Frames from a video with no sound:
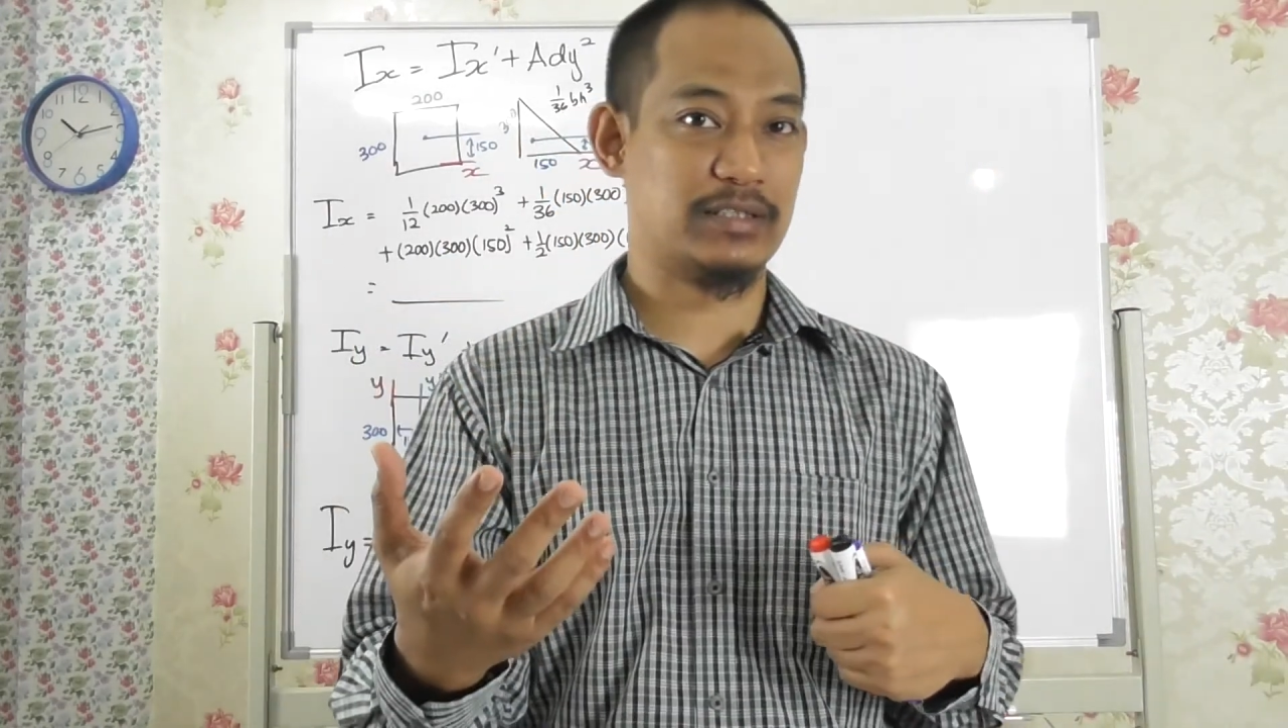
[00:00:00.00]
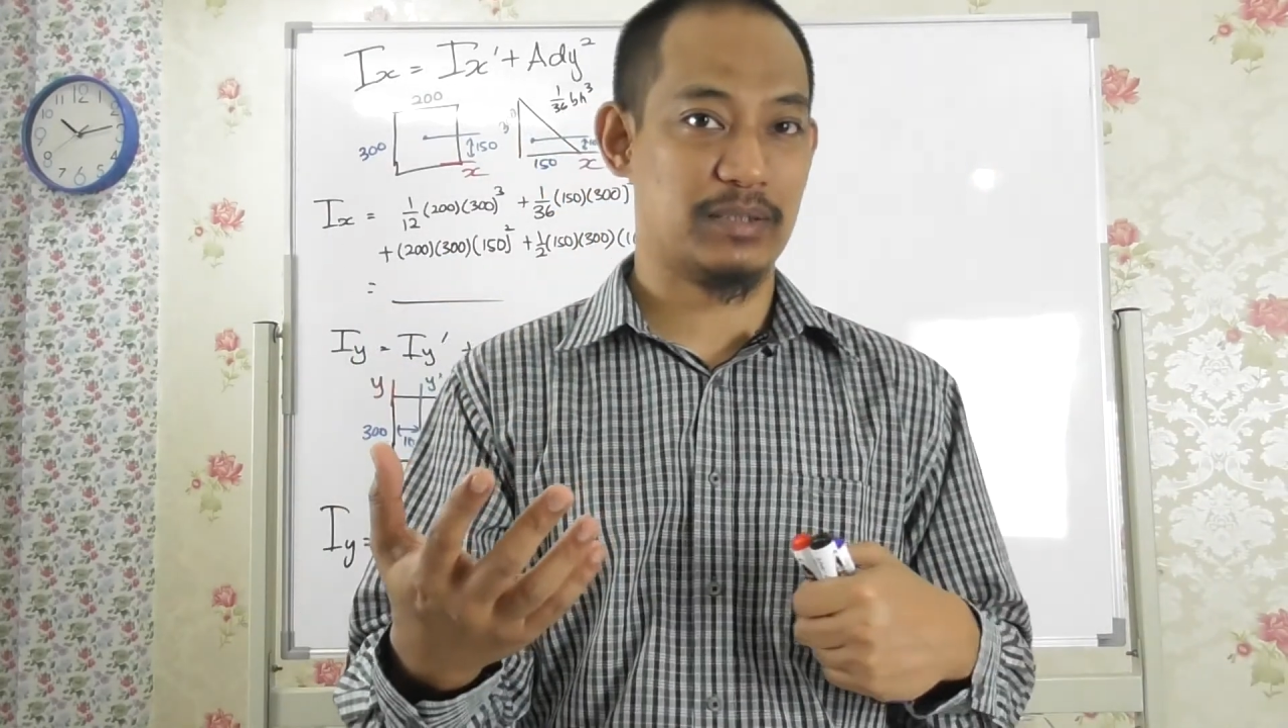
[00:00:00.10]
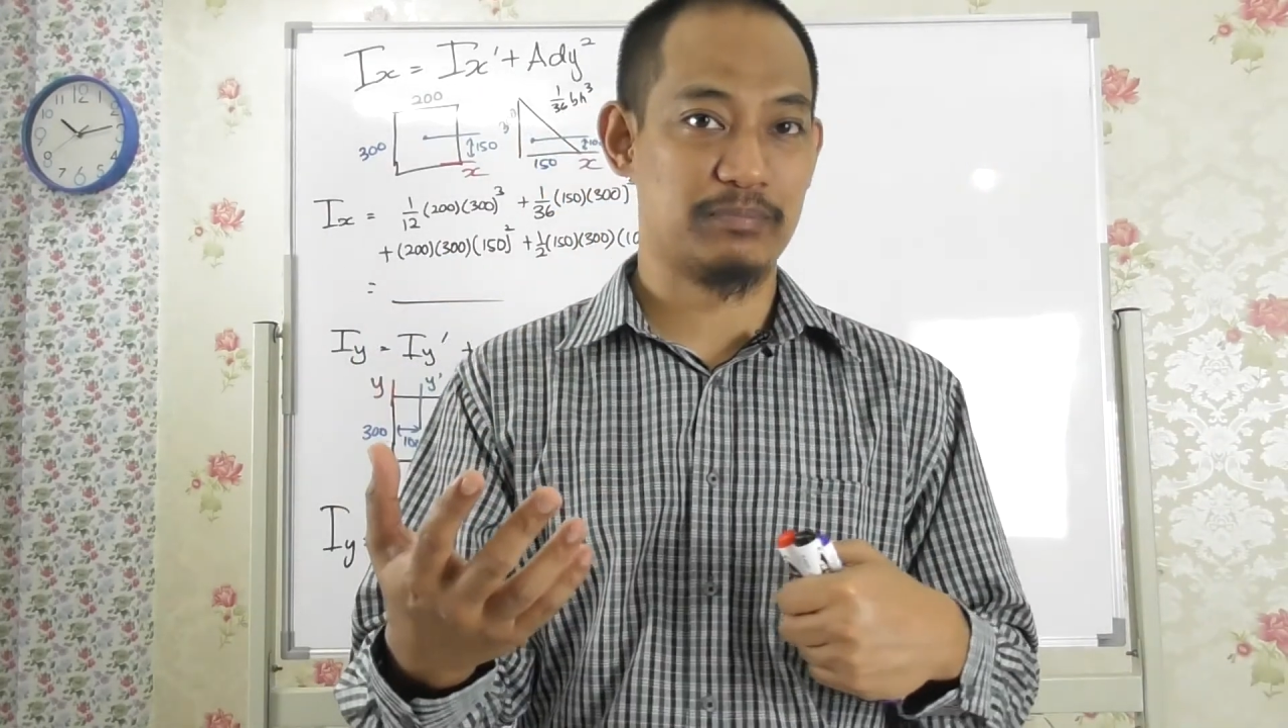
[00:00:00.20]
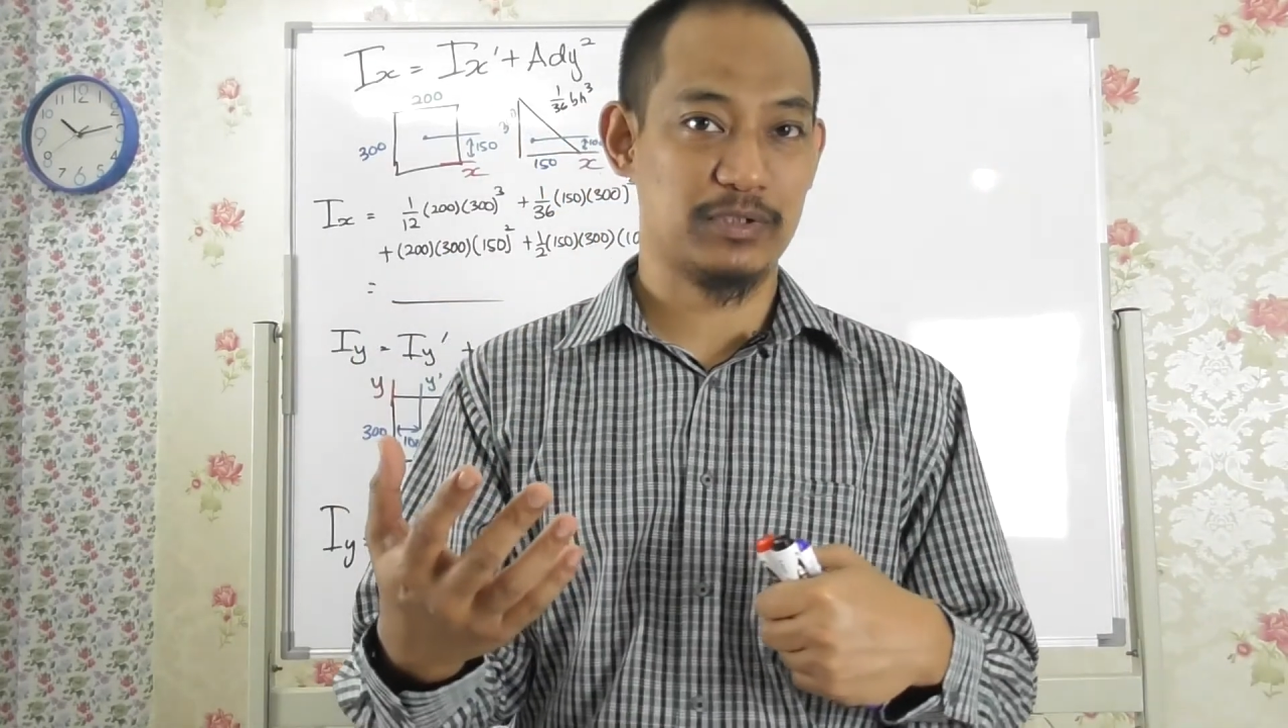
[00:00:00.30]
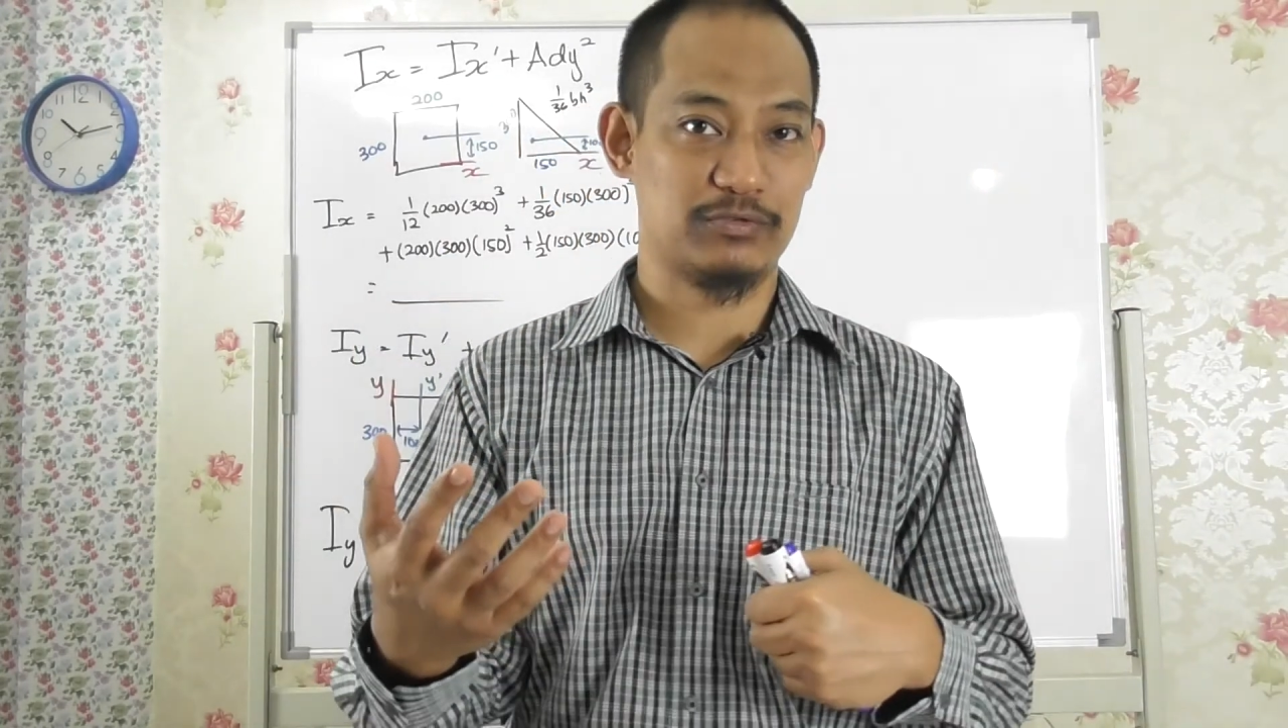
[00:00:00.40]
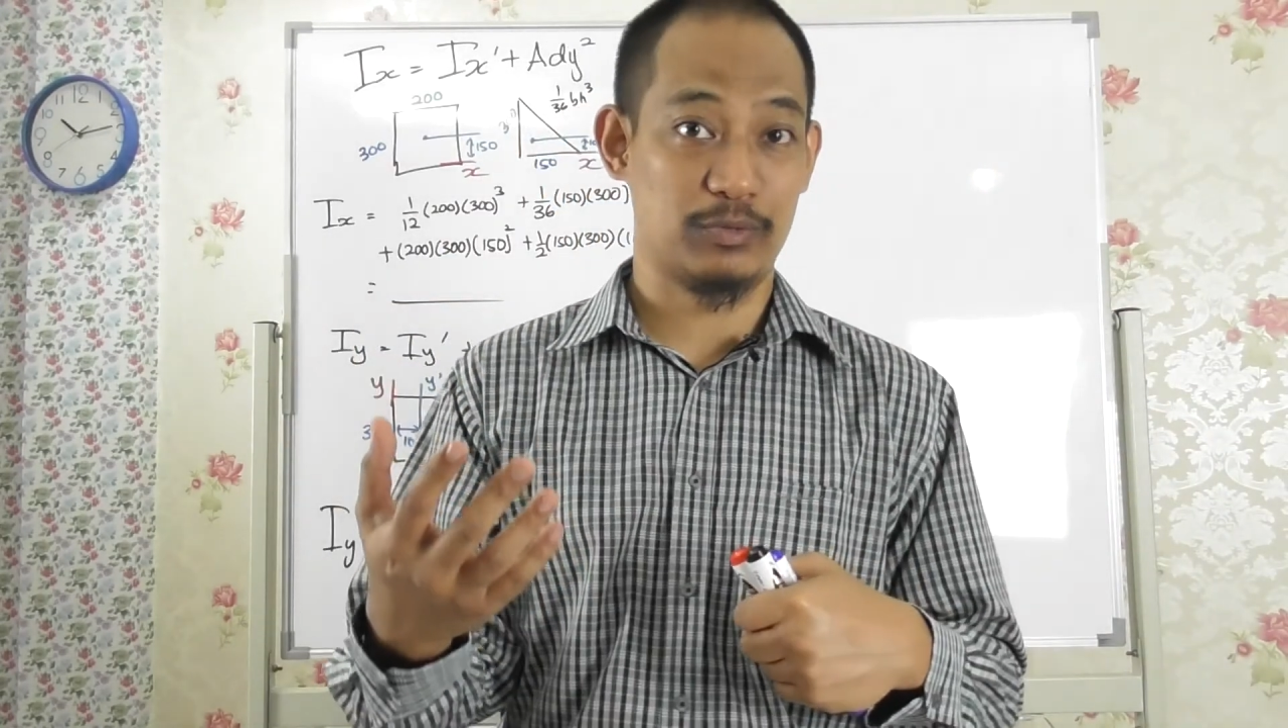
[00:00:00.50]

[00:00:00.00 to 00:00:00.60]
examples